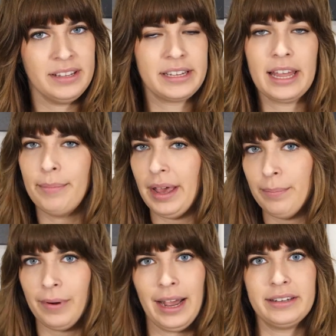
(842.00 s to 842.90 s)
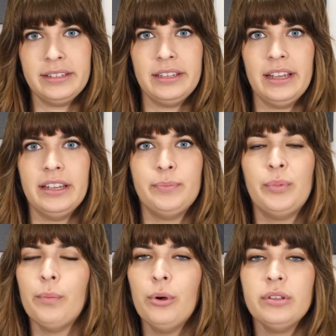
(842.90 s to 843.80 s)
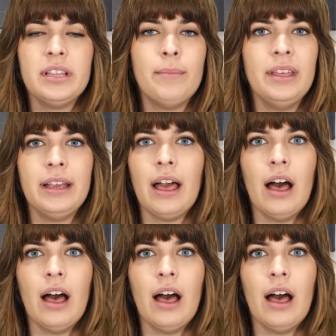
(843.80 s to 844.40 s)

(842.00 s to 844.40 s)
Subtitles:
that's kind of bad practices, but put something